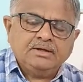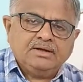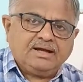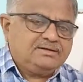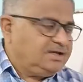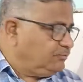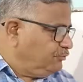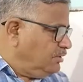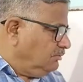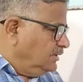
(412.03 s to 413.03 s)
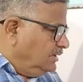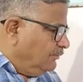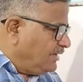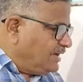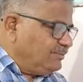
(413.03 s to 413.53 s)
And therefore,
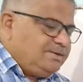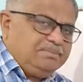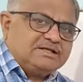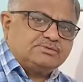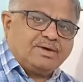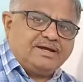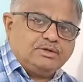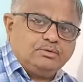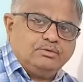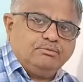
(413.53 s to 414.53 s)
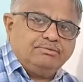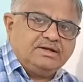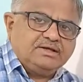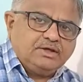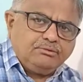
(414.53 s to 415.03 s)
y1 plus y2 will
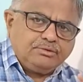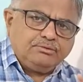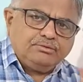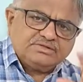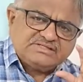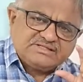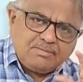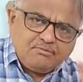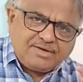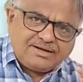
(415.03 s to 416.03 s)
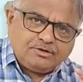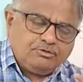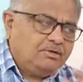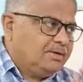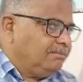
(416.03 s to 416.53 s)
give you some
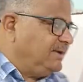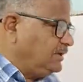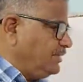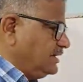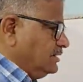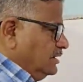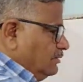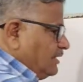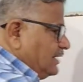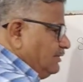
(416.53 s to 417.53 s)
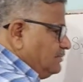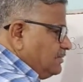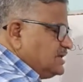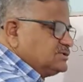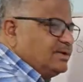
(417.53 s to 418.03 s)
value between y1
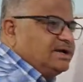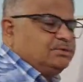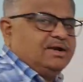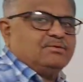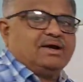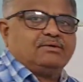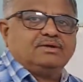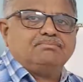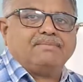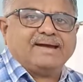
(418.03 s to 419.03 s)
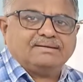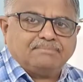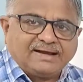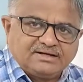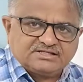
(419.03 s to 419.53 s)
plus y2 and y1
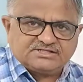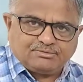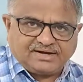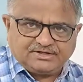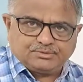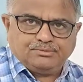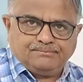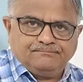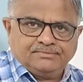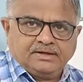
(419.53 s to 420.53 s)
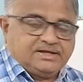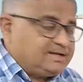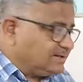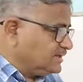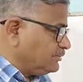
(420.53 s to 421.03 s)
minus y2. In
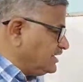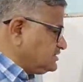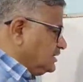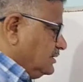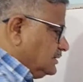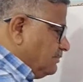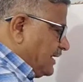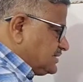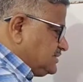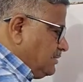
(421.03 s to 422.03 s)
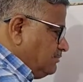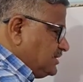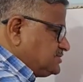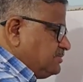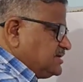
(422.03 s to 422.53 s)
other words, the maximum
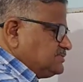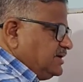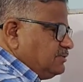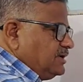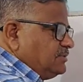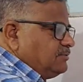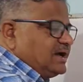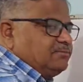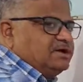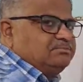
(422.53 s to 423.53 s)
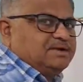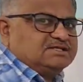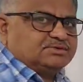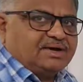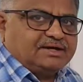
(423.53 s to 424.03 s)
displacement will be y1
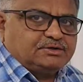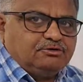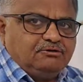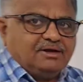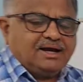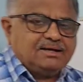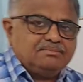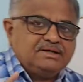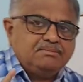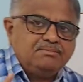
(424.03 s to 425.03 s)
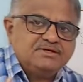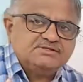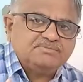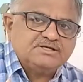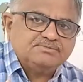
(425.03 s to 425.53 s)
plus y2 and minimum
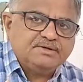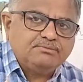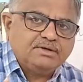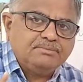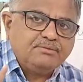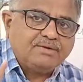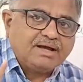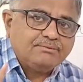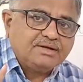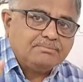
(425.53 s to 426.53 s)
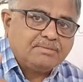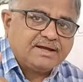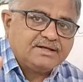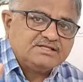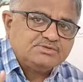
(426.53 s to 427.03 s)
displacement will be y1
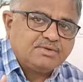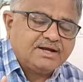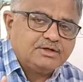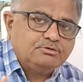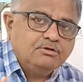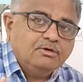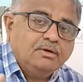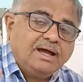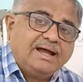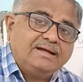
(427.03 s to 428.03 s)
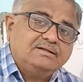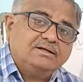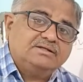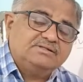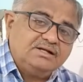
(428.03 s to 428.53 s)
minus y2, and the
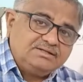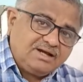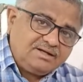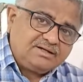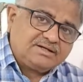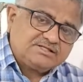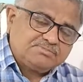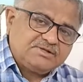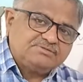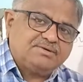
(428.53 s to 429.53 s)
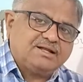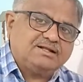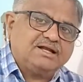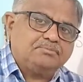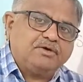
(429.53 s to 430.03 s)
resultant displacement at
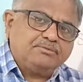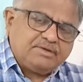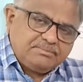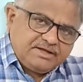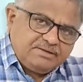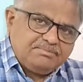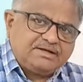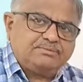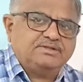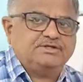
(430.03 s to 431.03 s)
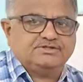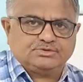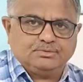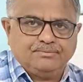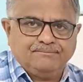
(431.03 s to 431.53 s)
that point will be in between these two.